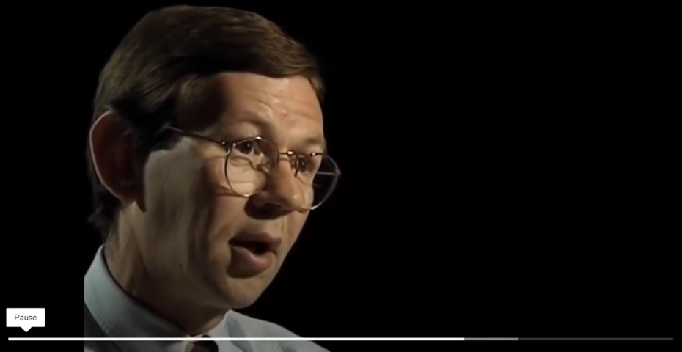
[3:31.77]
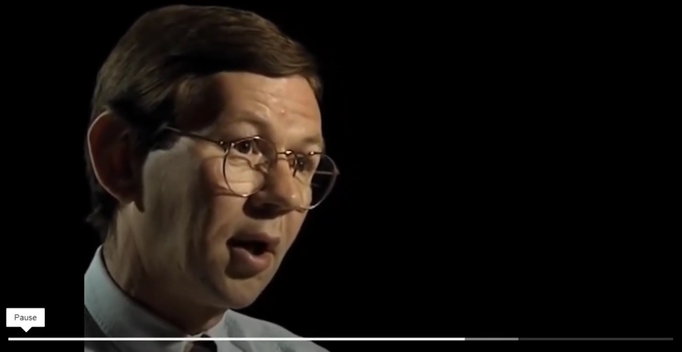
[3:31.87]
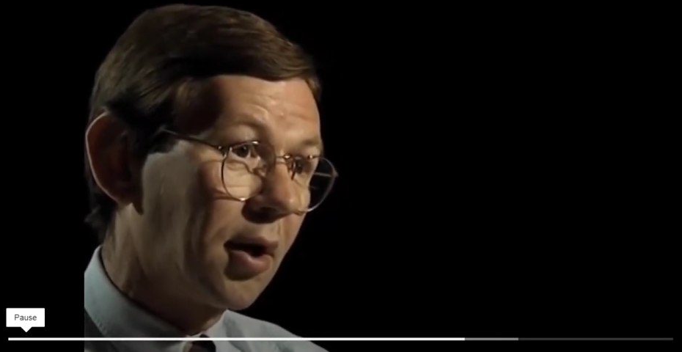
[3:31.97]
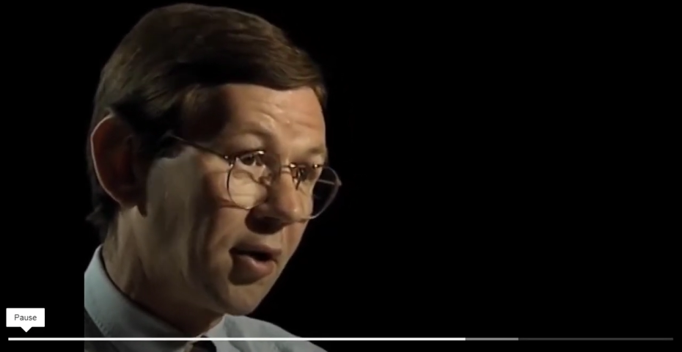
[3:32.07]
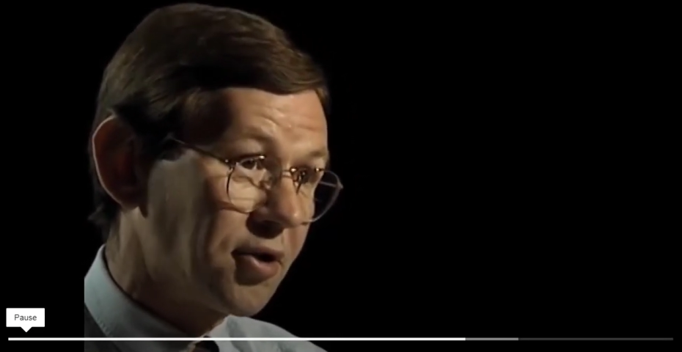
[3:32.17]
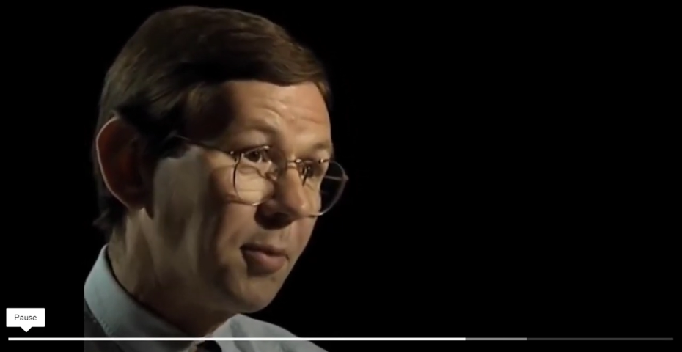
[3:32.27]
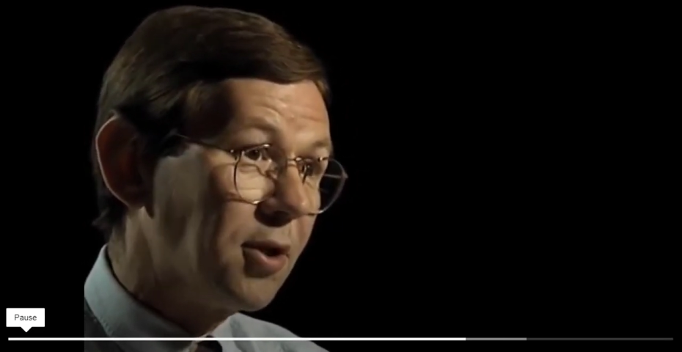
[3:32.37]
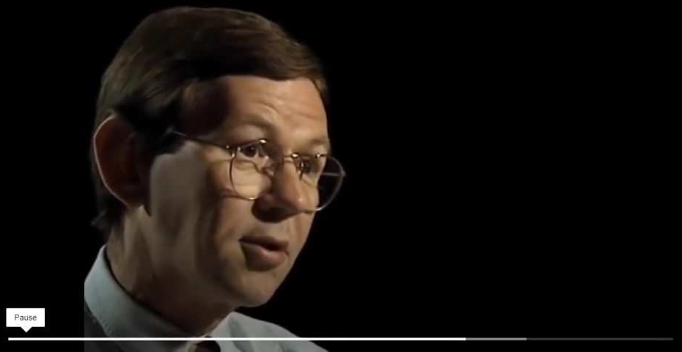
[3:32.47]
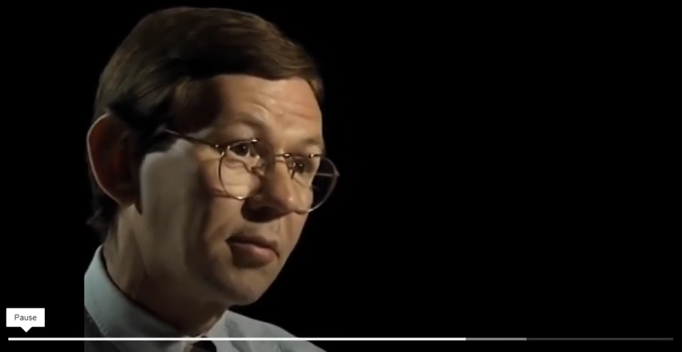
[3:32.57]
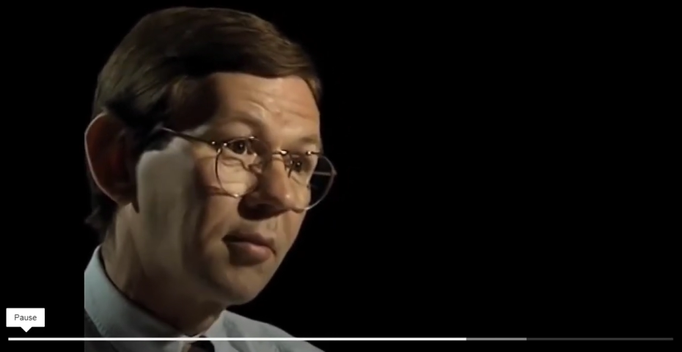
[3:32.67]
and asked me
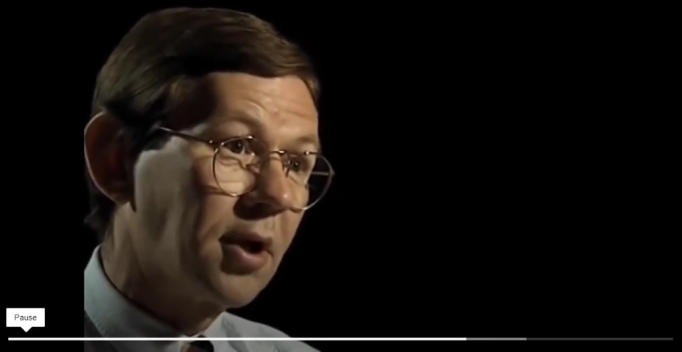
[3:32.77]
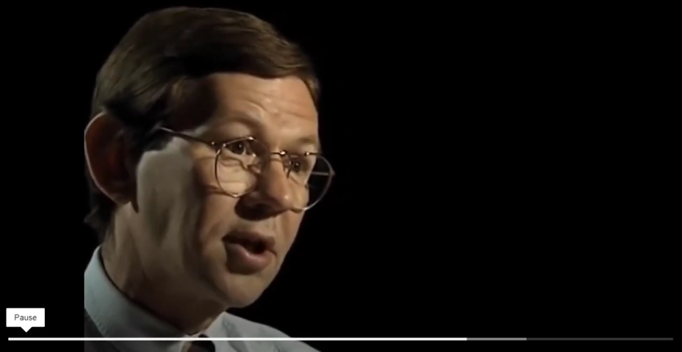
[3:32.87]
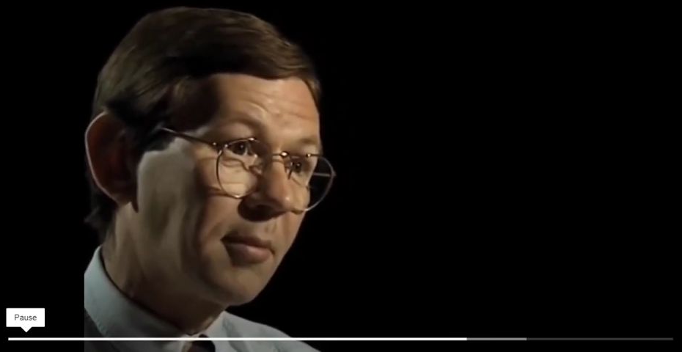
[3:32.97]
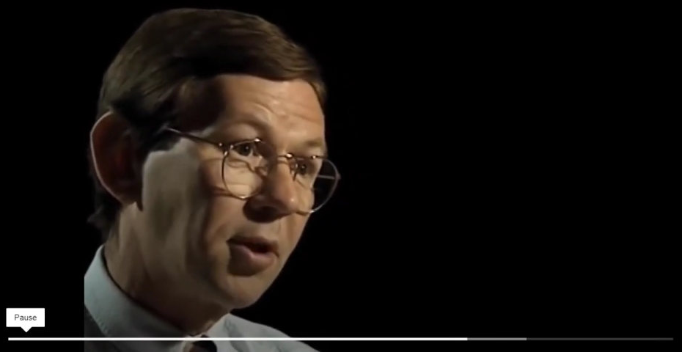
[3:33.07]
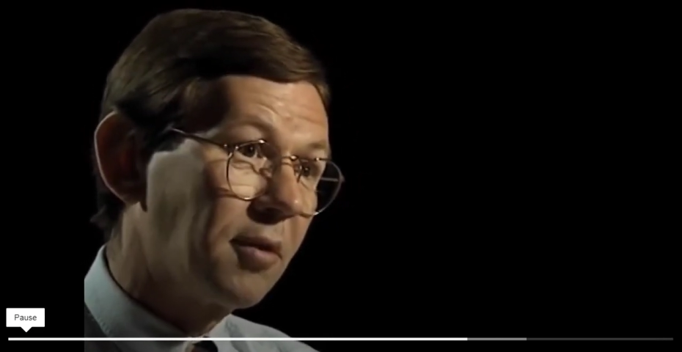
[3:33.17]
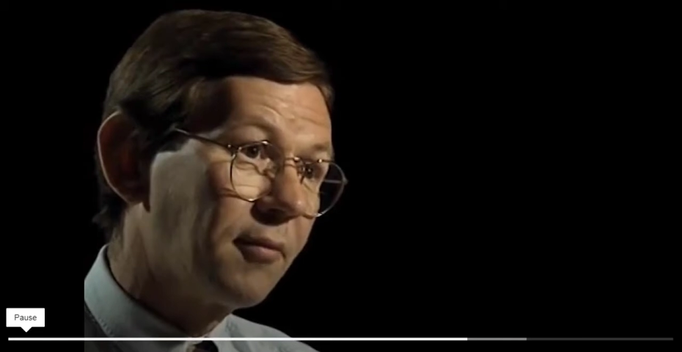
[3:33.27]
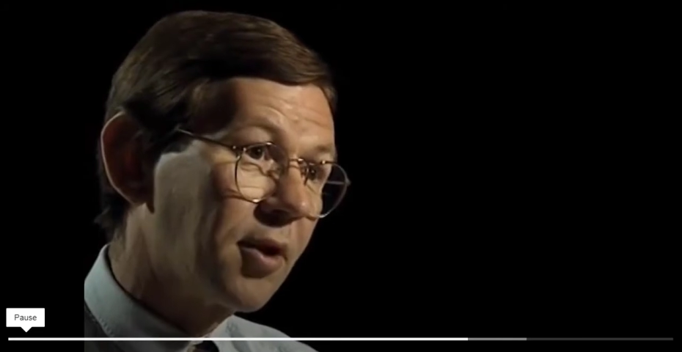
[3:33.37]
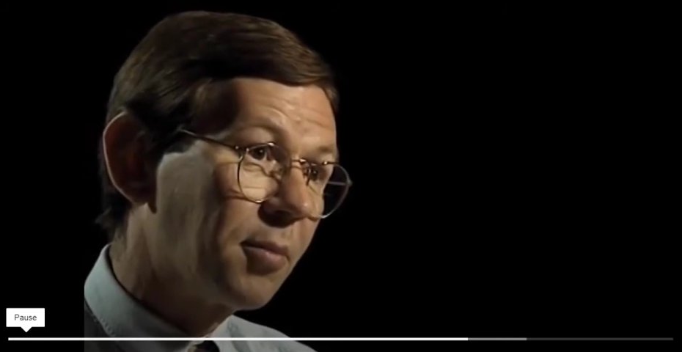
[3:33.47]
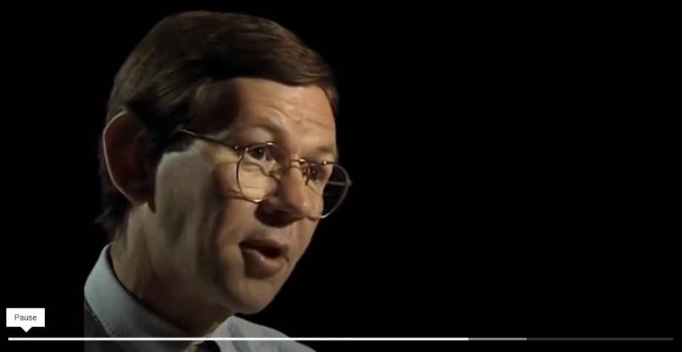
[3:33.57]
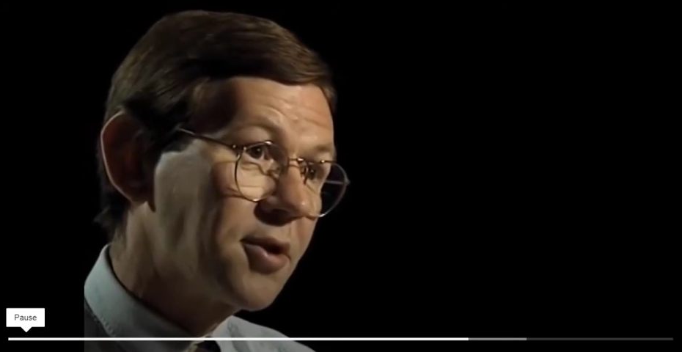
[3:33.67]
to examine them for
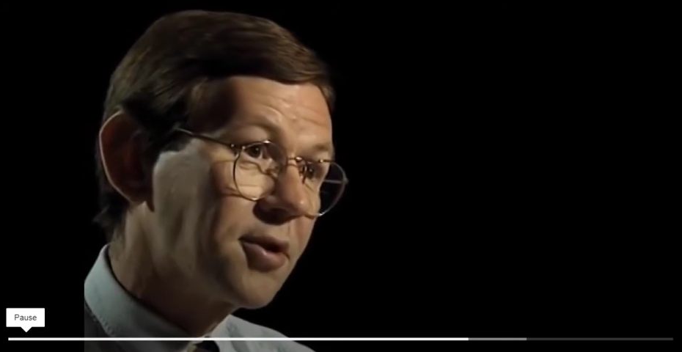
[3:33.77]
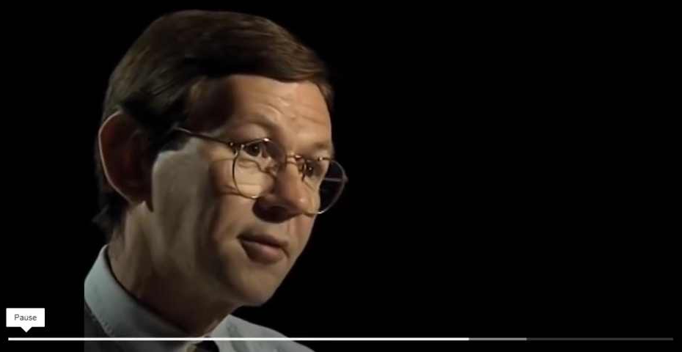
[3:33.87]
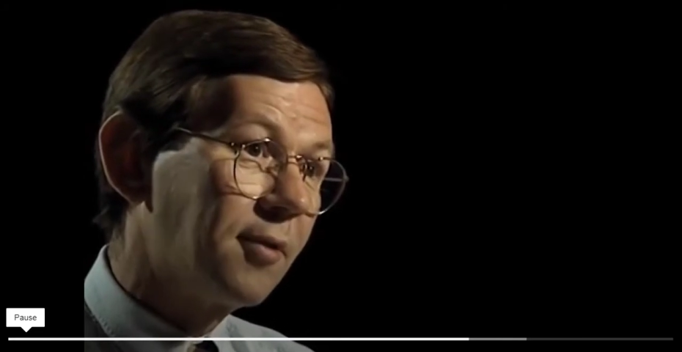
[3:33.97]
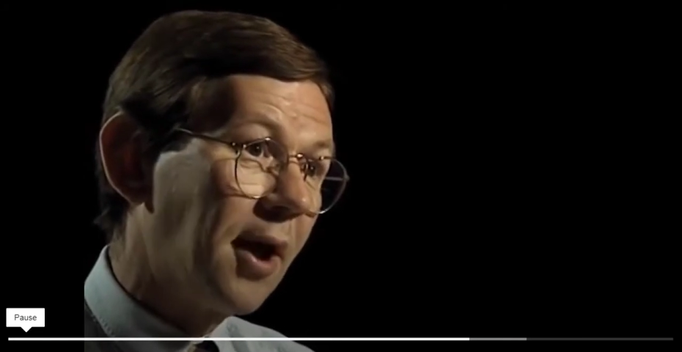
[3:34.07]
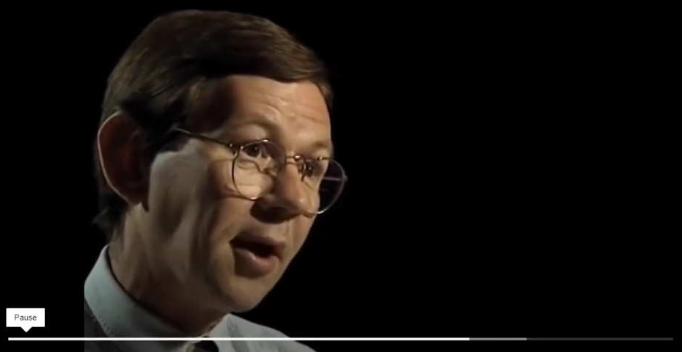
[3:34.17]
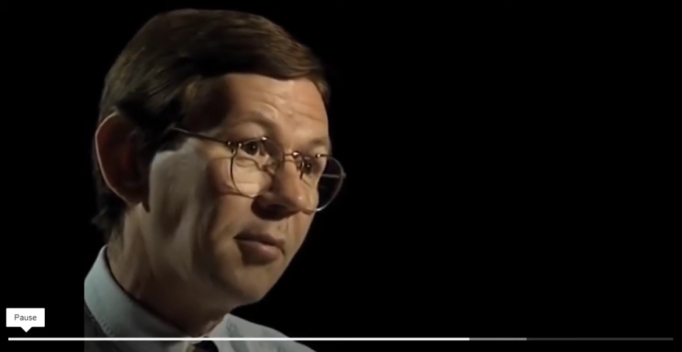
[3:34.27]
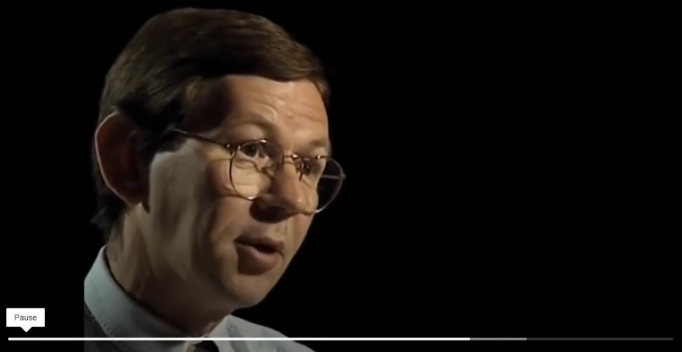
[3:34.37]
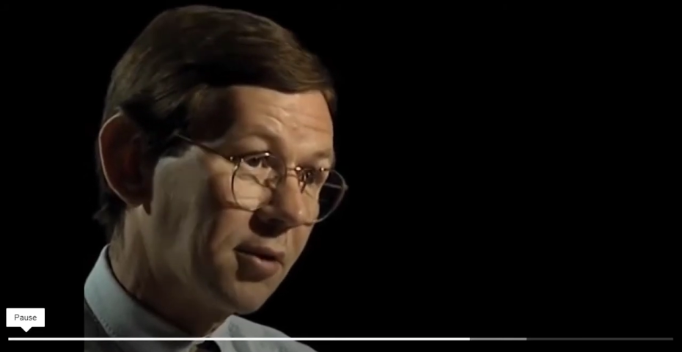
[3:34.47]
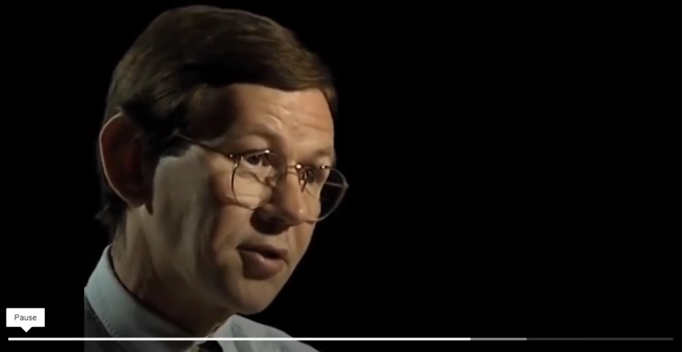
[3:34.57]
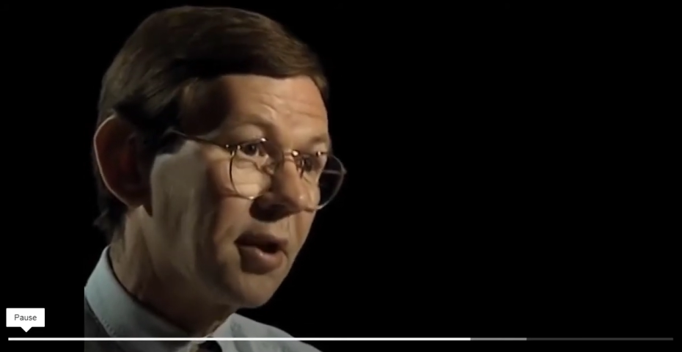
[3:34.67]
the presence of lead
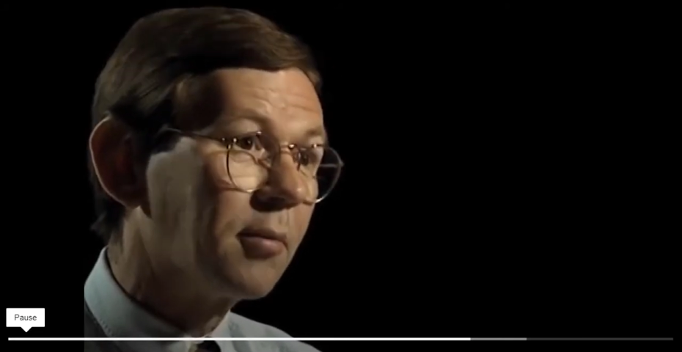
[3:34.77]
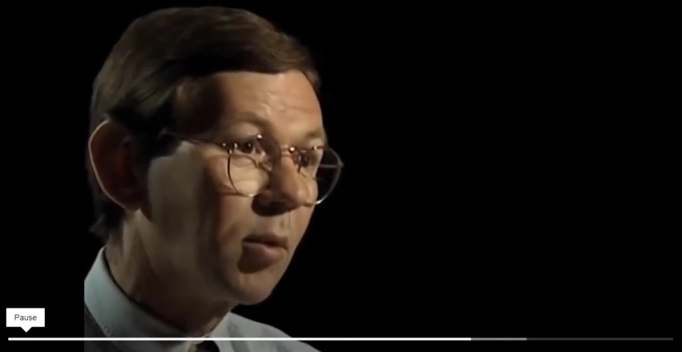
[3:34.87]
because they